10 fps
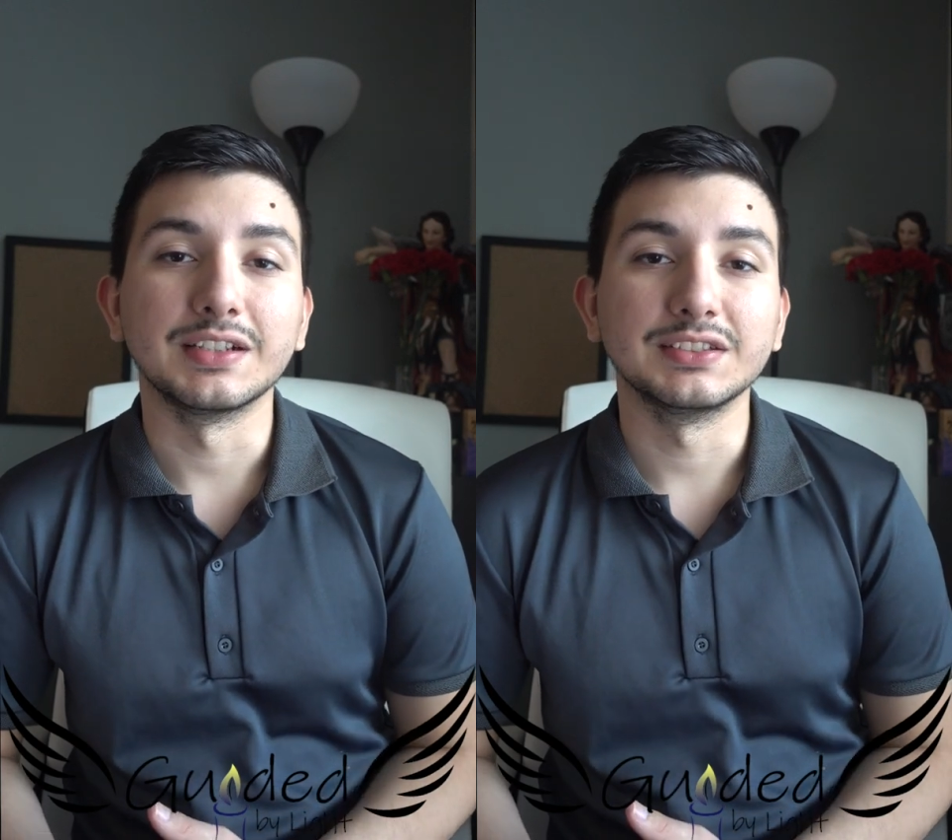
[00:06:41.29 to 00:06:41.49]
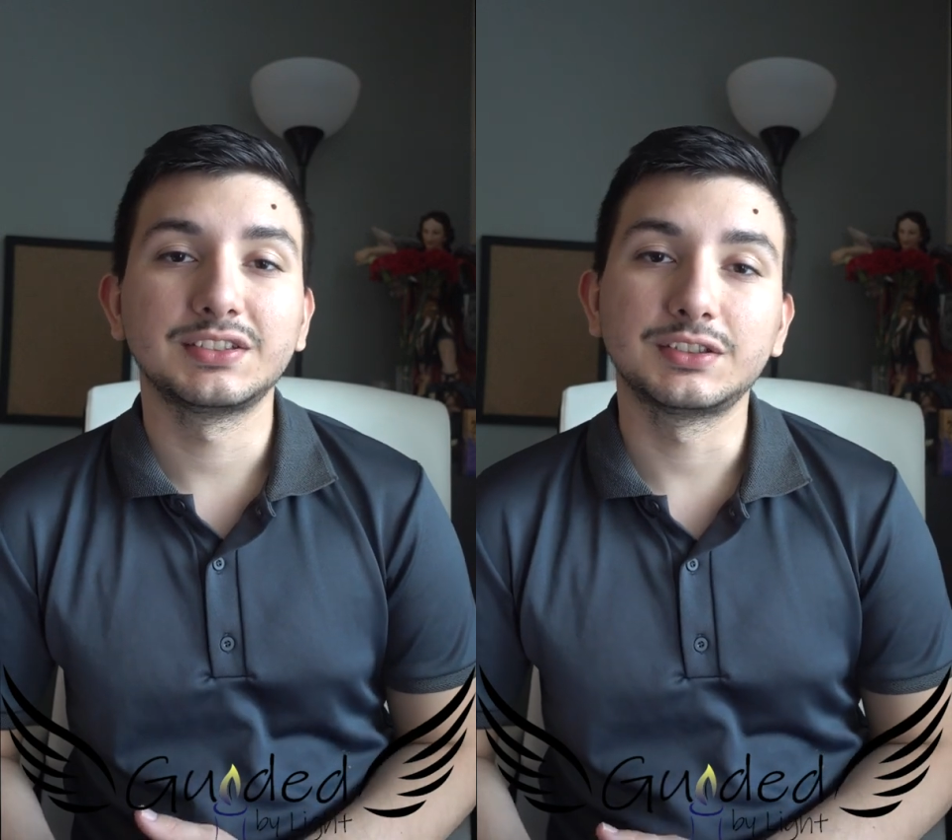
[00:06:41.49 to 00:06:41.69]

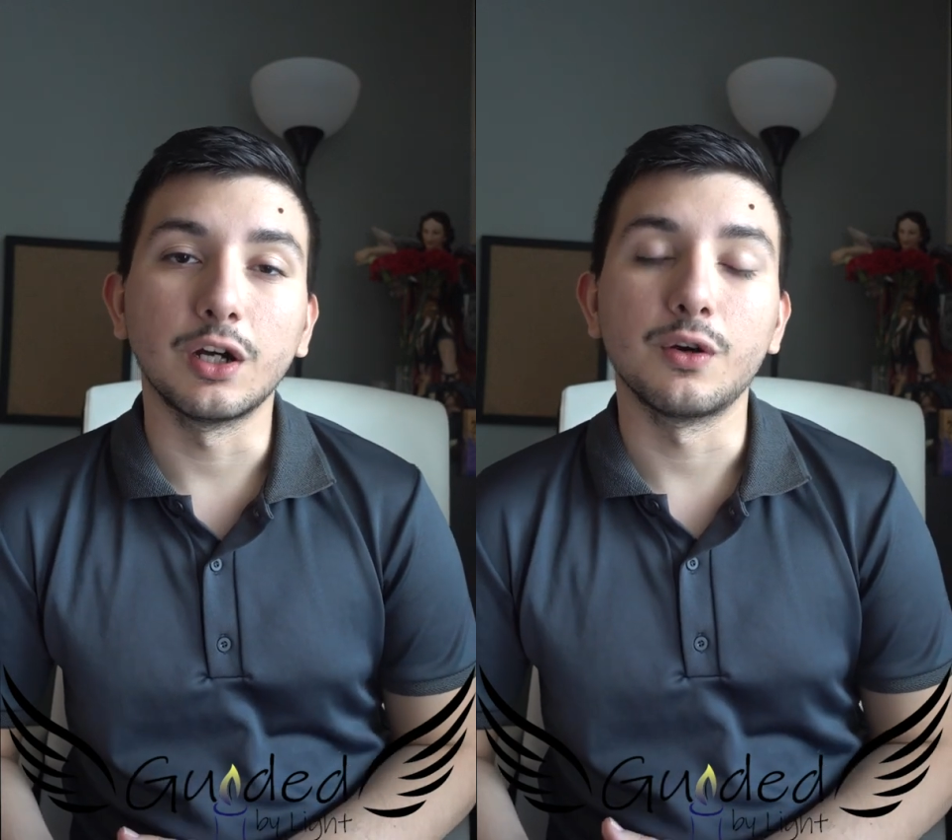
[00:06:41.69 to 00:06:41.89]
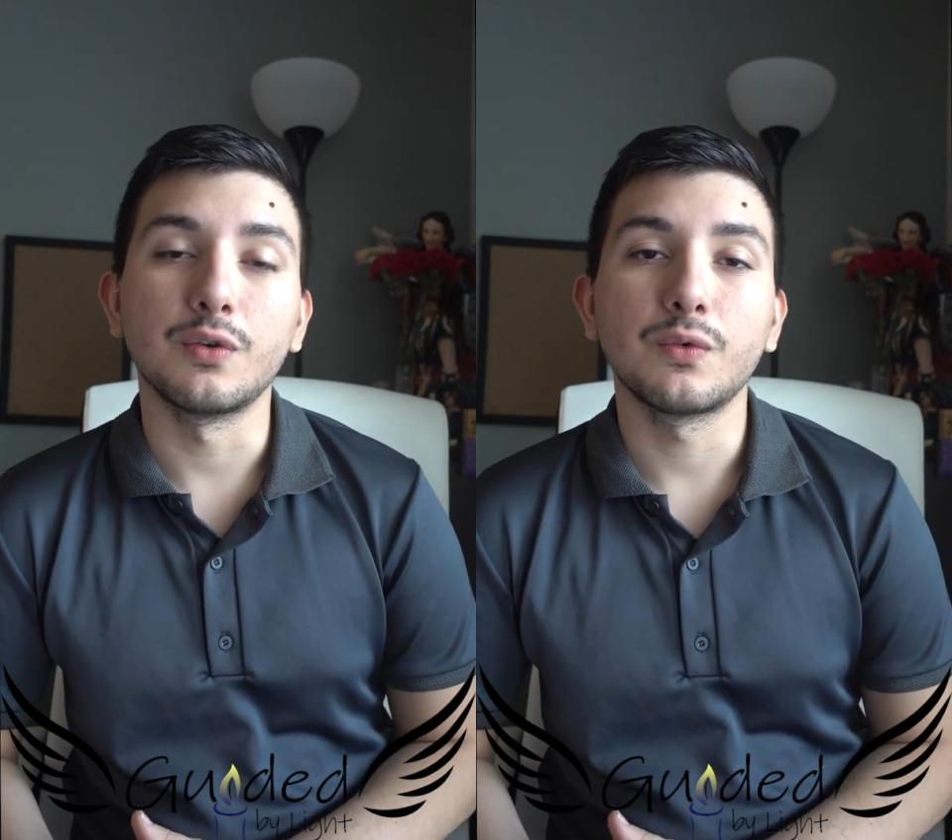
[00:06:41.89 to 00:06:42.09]

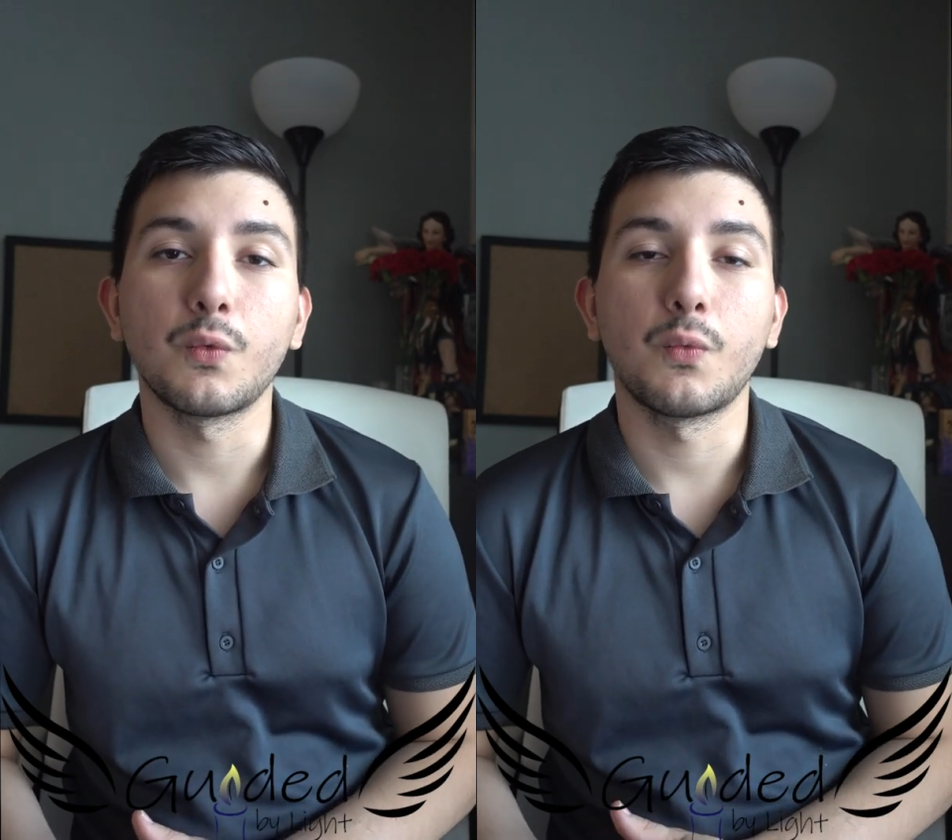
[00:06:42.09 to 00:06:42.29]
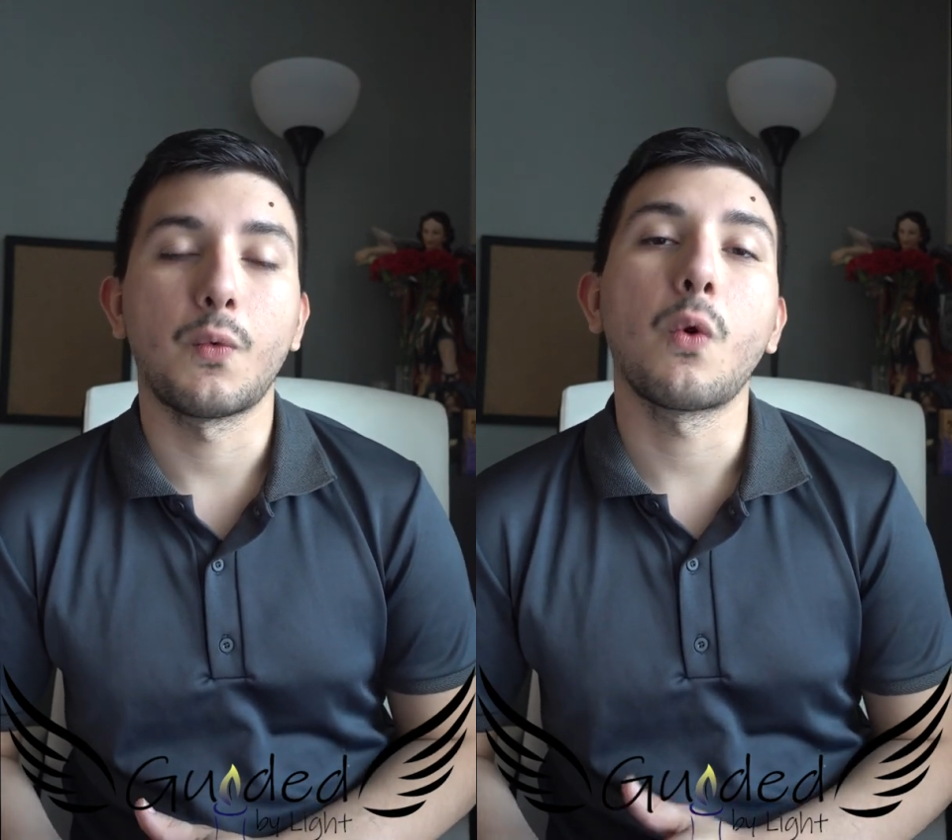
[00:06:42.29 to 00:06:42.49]
So
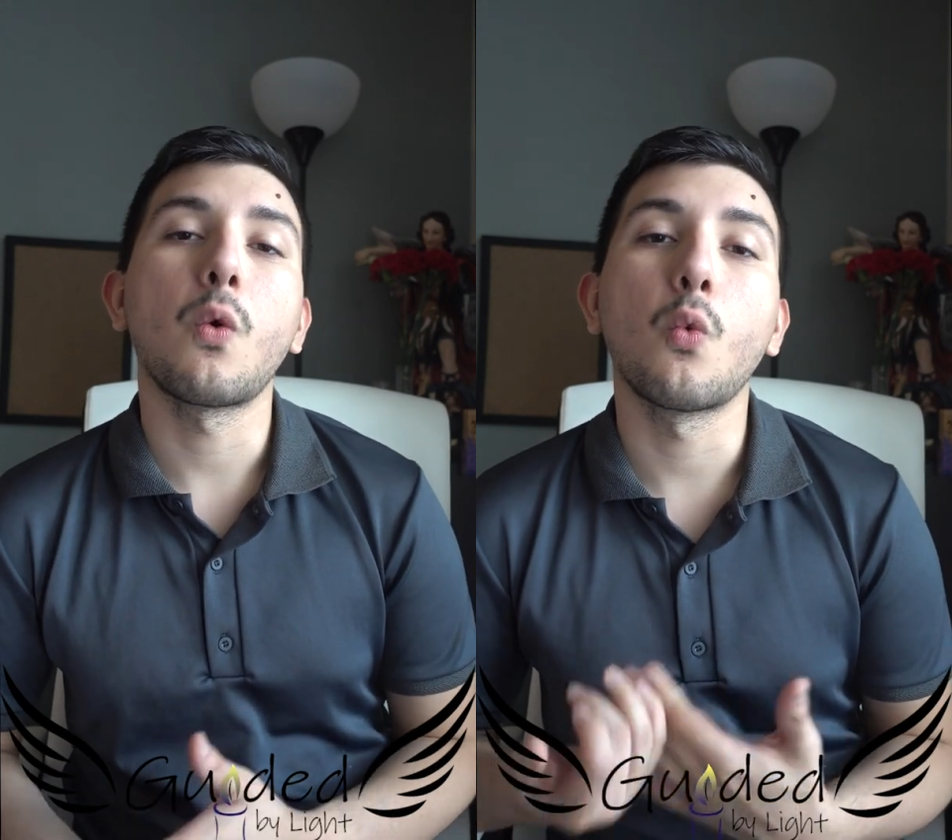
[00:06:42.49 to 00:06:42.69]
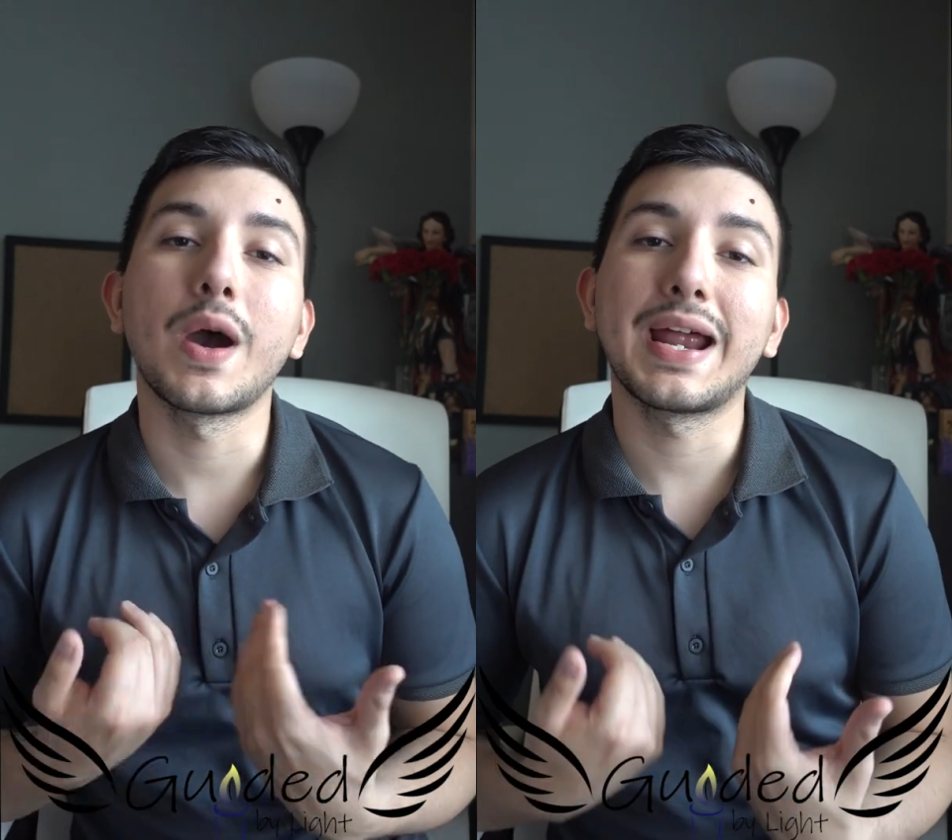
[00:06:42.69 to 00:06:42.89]

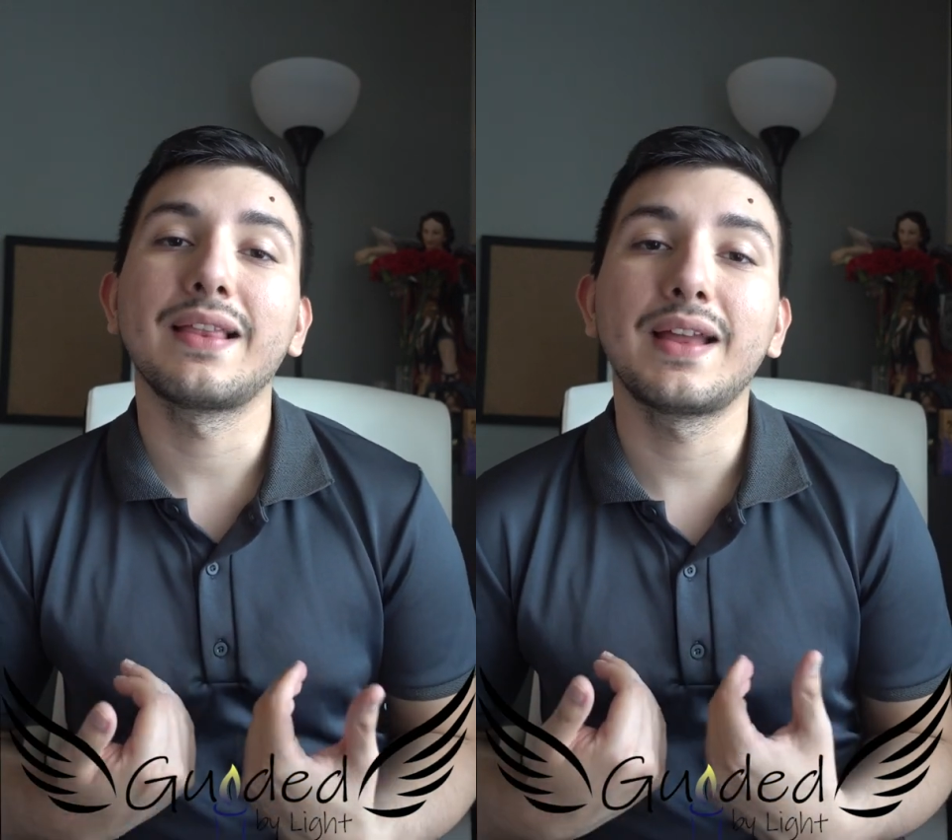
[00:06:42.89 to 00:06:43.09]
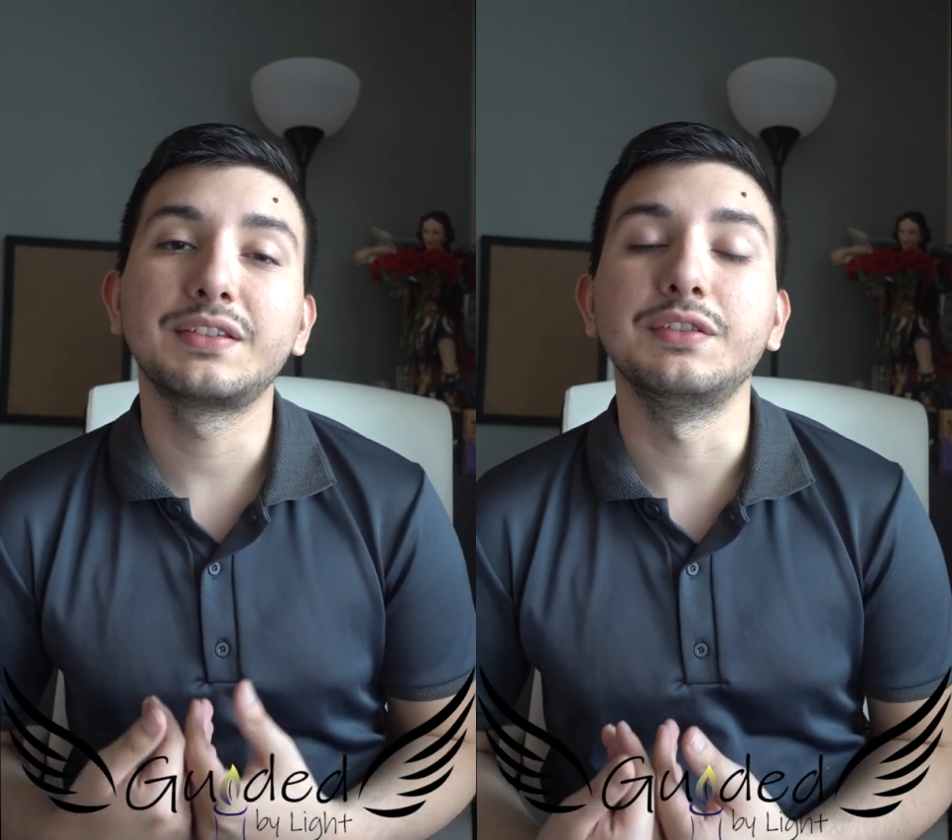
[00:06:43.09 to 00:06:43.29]
what I
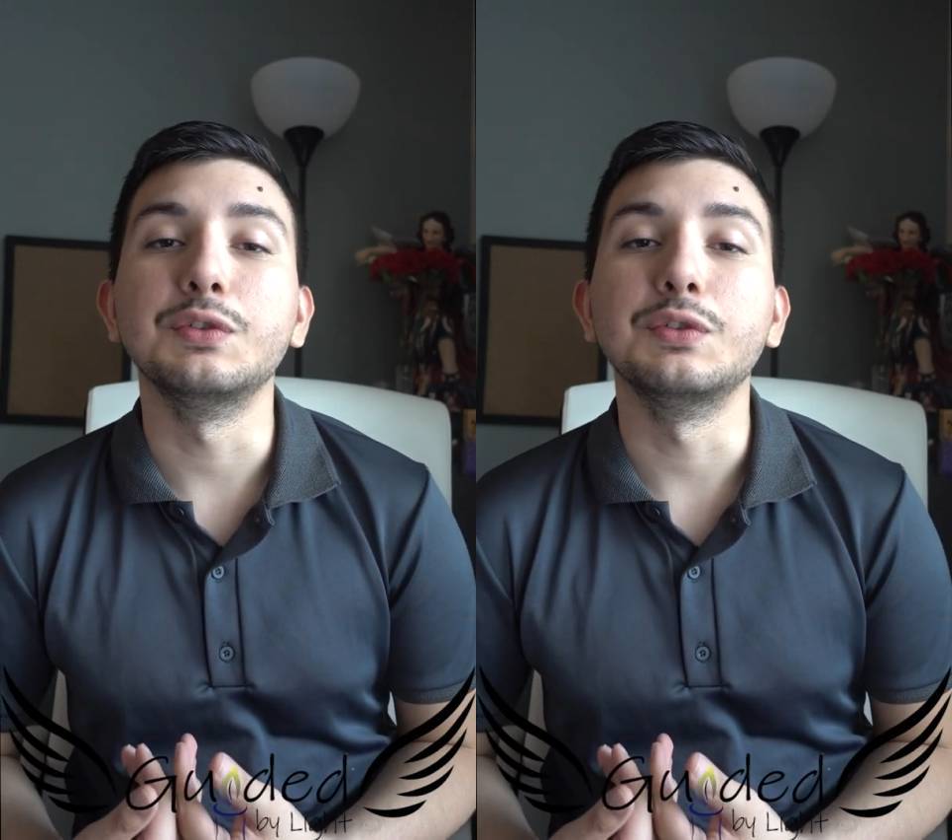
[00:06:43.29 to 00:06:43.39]
like to